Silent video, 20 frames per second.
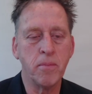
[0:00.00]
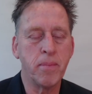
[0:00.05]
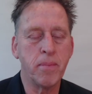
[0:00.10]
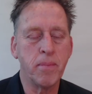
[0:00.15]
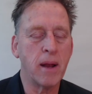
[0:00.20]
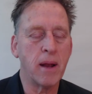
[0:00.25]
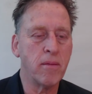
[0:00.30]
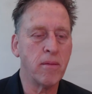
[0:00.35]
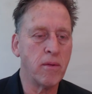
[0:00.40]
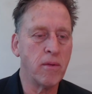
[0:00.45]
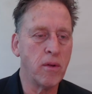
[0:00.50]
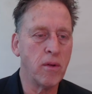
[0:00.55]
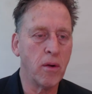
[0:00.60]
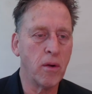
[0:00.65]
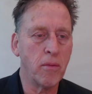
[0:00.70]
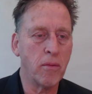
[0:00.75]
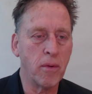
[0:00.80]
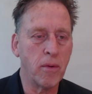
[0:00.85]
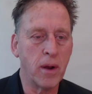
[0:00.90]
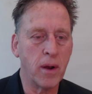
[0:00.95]
but
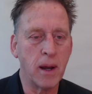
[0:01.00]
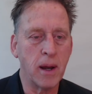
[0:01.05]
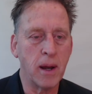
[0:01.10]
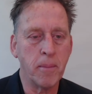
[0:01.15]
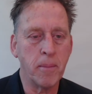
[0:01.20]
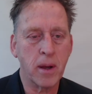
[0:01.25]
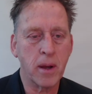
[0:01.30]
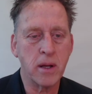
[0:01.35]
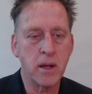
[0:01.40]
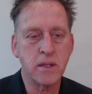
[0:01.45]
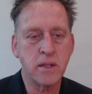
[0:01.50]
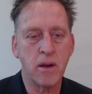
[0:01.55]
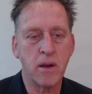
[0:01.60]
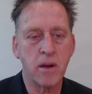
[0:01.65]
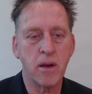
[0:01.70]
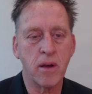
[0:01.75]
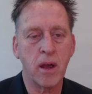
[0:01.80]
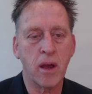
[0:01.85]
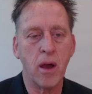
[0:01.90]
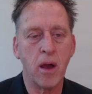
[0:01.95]
not really, because
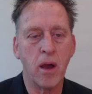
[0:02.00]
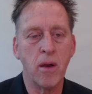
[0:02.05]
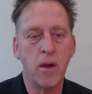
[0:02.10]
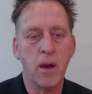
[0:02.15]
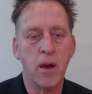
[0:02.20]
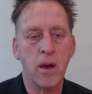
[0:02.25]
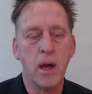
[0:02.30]
I go